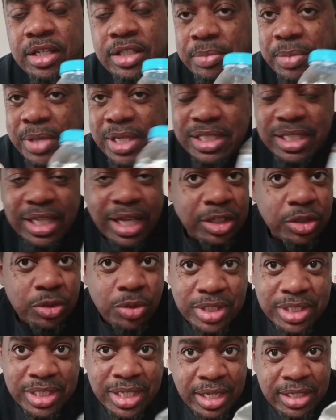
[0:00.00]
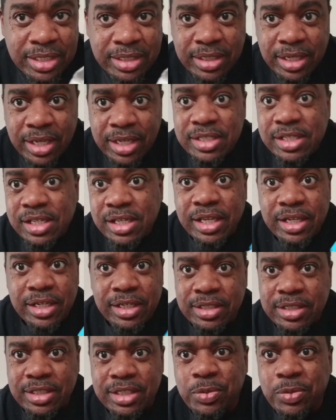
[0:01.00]
She told me she gotta do a taste test
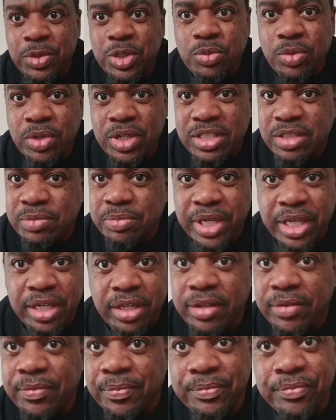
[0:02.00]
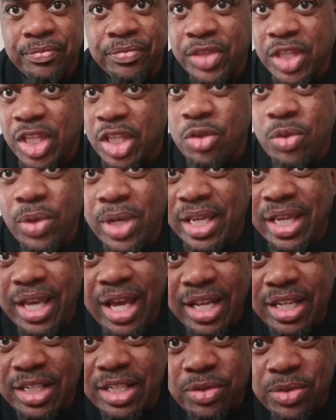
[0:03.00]
later to see which one is better. You ain't
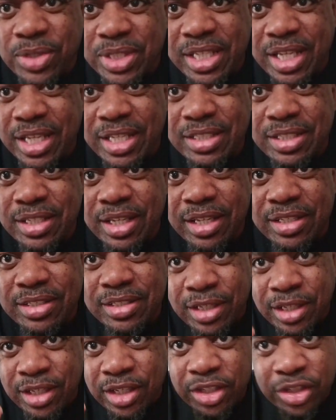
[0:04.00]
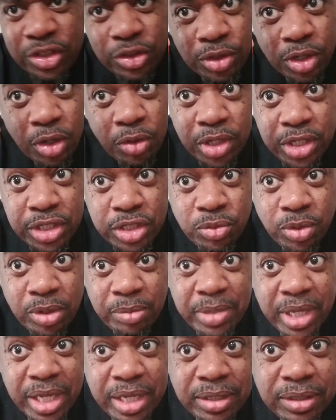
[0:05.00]
gotta do a taste test. You know this
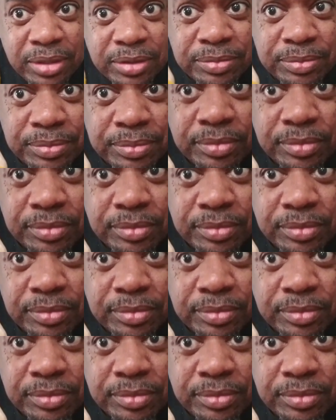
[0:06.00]
one better.